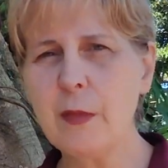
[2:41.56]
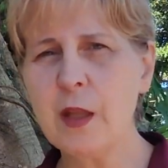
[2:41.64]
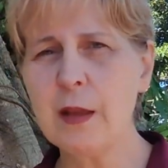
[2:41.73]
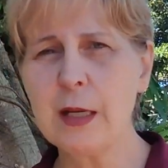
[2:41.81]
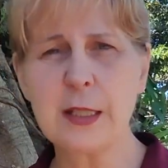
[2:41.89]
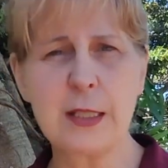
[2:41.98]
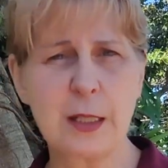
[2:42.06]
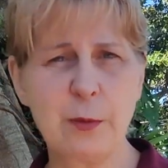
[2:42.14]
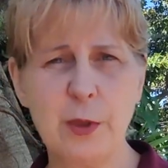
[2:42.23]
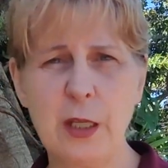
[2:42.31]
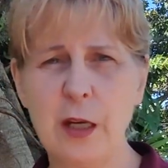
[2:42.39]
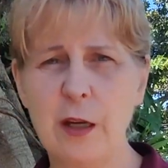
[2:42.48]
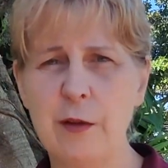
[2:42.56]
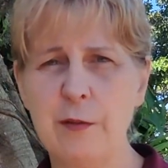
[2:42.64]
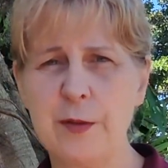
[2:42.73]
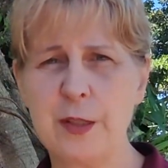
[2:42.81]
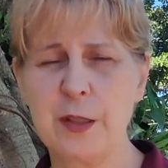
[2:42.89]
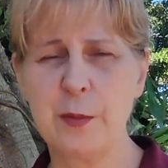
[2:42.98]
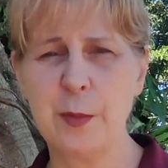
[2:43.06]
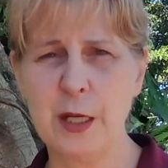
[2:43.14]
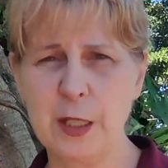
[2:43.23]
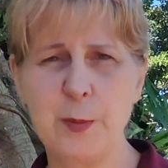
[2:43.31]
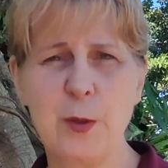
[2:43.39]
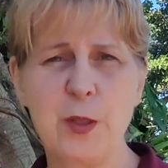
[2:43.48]
That said, we have some
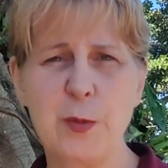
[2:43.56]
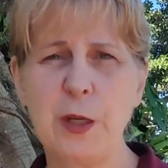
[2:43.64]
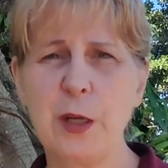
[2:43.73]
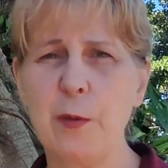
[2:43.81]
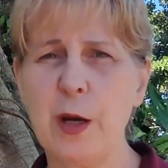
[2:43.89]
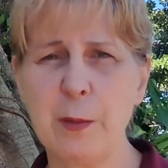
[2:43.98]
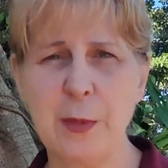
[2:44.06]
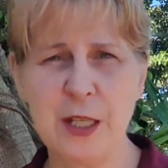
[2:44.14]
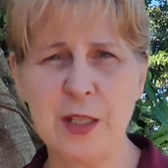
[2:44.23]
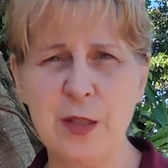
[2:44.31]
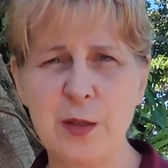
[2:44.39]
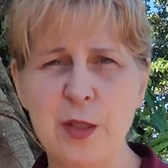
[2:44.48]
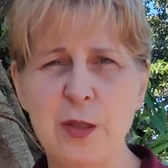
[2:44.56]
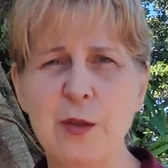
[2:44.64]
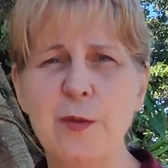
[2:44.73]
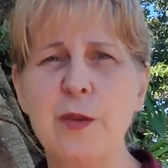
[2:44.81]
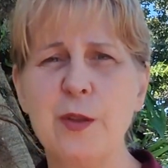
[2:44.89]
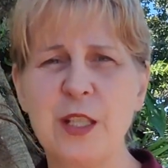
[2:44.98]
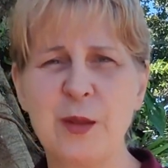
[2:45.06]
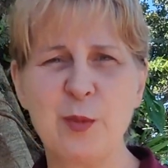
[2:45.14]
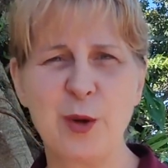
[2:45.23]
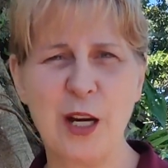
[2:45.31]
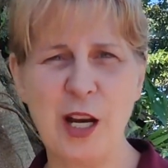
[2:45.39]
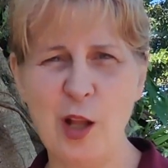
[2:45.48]
experts we can recommend you to if you need
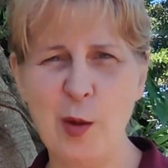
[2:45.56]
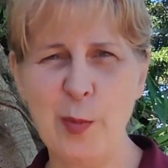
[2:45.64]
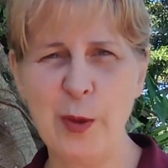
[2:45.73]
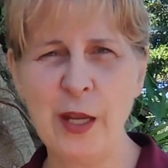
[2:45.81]
more help.